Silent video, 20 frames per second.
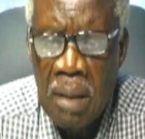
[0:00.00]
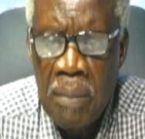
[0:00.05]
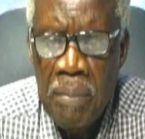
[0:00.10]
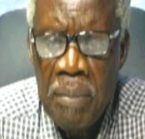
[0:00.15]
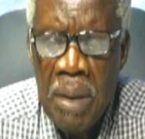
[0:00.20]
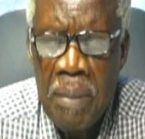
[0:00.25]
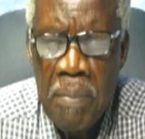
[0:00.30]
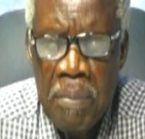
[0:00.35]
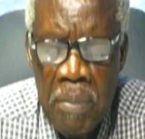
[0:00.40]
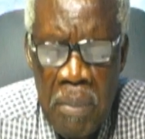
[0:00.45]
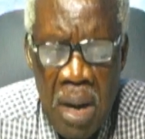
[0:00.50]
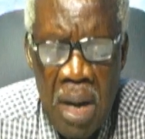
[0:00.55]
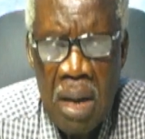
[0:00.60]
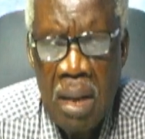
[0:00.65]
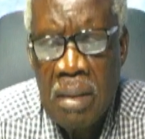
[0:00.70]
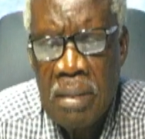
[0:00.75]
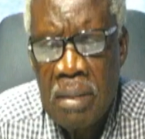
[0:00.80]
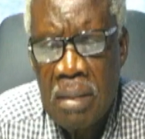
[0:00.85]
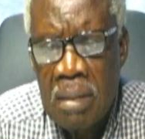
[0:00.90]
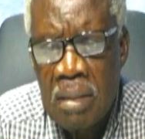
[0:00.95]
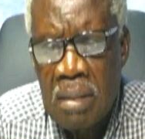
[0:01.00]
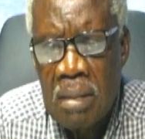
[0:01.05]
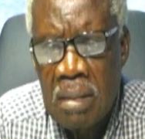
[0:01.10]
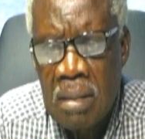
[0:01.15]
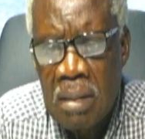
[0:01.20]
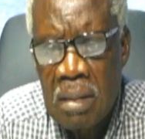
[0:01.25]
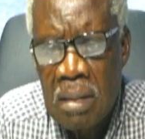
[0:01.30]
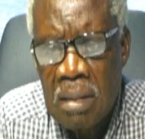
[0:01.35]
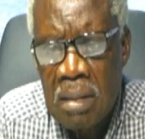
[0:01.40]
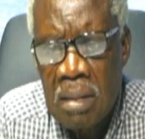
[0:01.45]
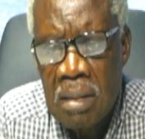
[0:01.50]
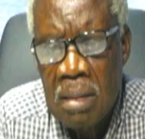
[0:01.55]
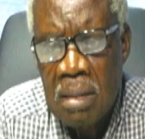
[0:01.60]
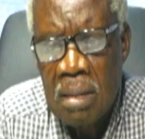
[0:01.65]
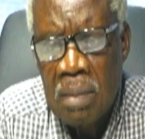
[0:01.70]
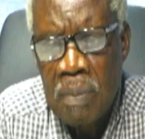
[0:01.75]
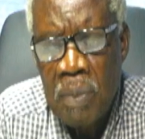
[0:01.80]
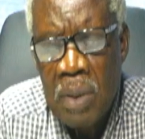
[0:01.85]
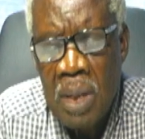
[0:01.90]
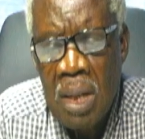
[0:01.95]
me ma
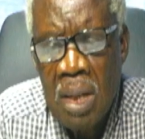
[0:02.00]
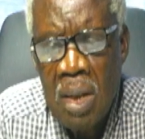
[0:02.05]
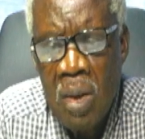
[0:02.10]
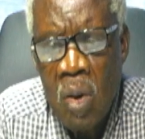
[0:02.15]
me ne